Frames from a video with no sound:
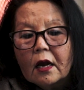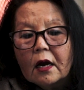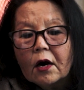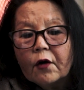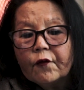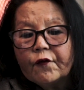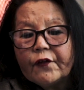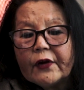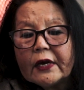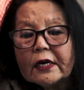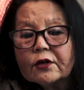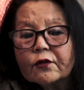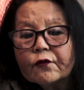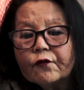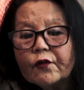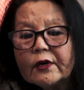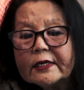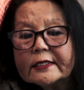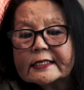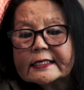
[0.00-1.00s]
A field of
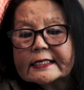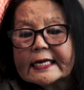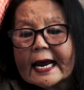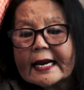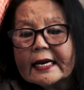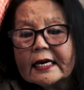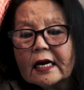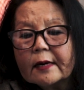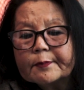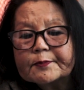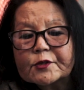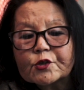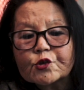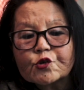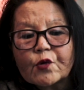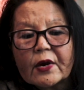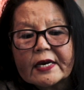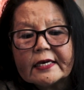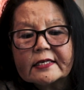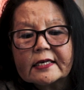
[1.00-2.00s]
wheat standing up
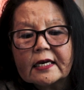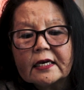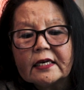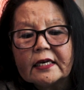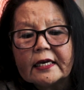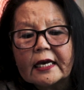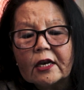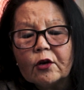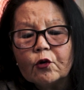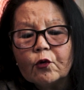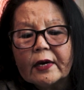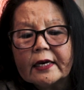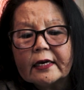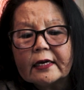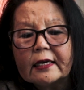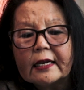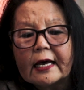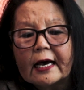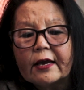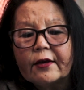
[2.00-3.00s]
straight and yellow and
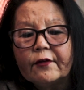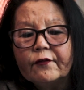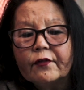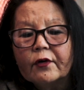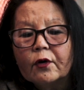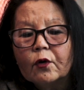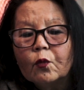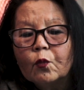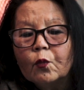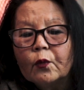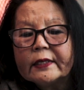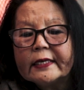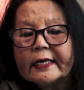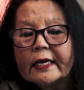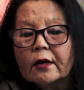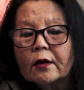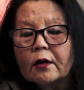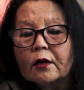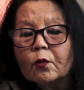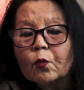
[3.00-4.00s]
alive, with
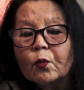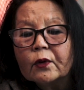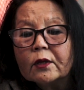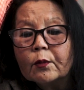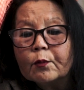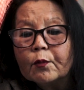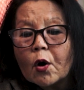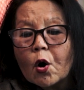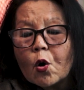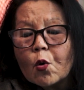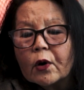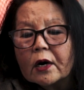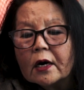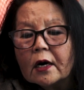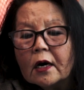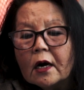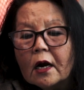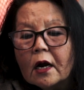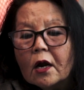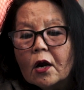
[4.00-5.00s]
the
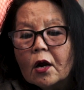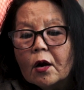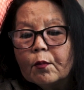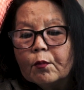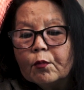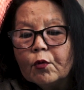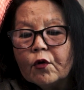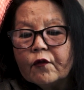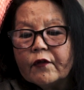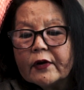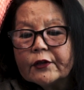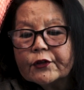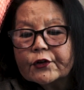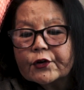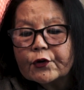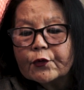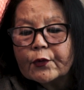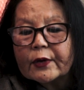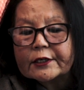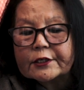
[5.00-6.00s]
mower moving
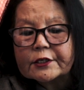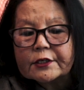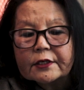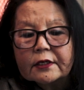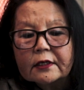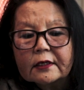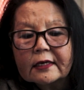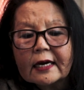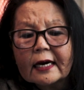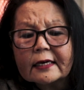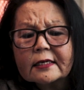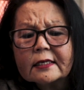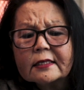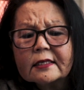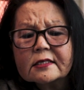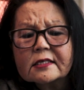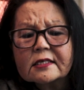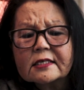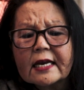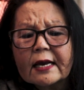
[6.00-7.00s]
through it, cutting
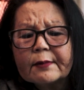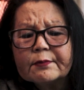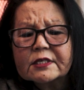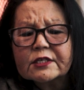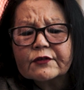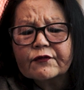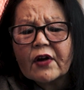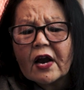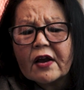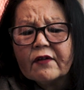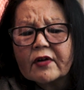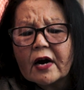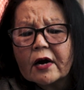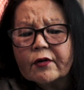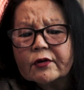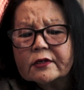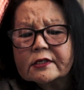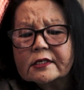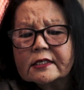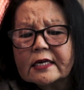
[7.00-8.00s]
the stems
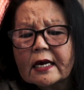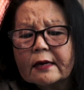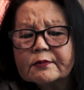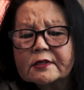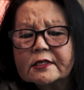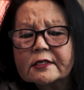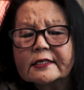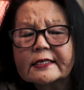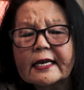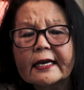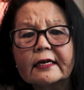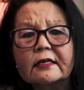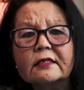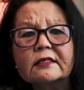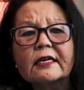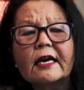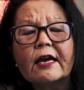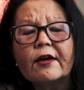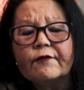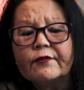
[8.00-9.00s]
500 stems a
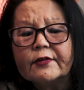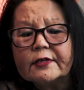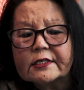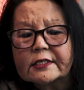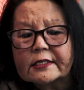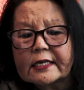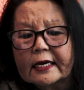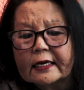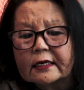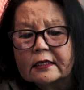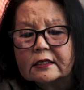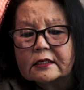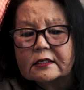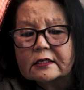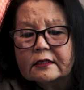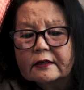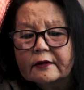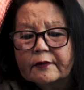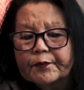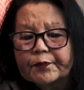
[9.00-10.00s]
second every second.
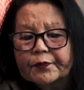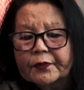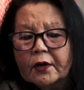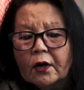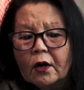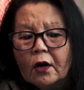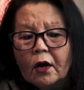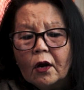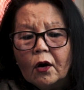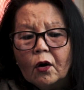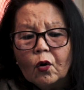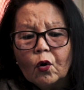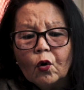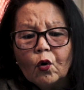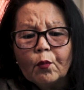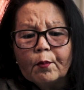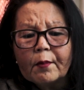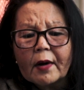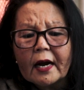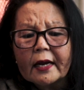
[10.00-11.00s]

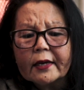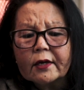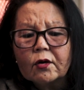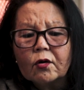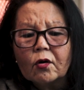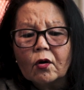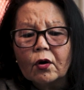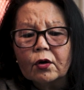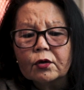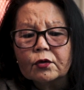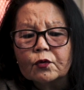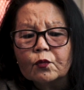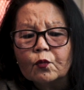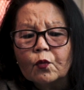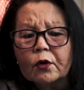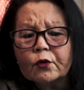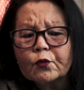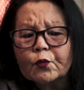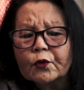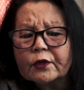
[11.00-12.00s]
Oh my God,
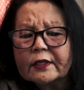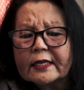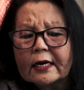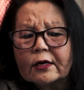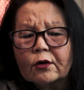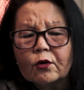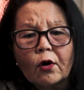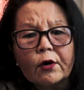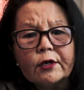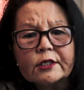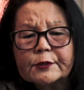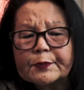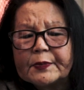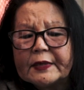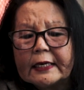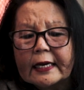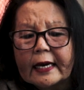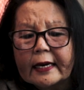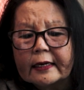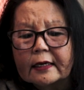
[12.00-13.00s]
what would that noise be
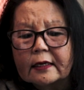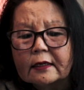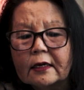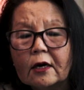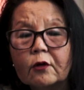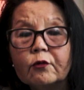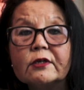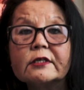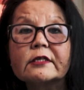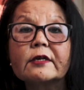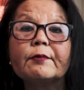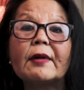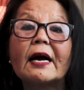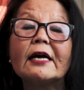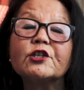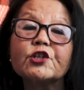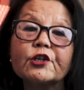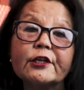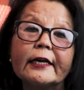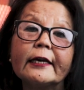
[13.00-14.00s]
like? Now he's
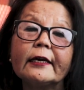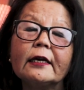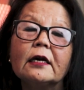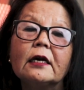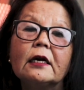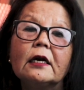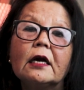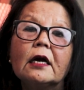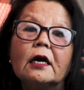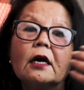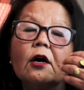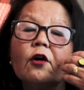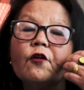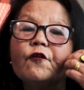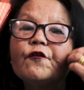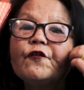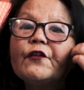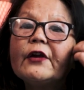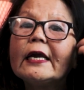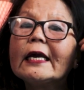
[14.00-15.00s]
imagining a
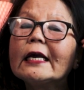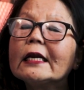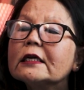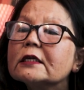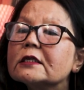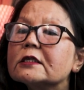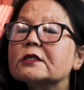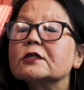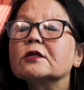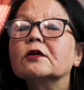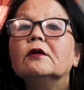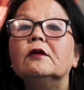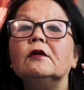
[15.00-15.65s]
field,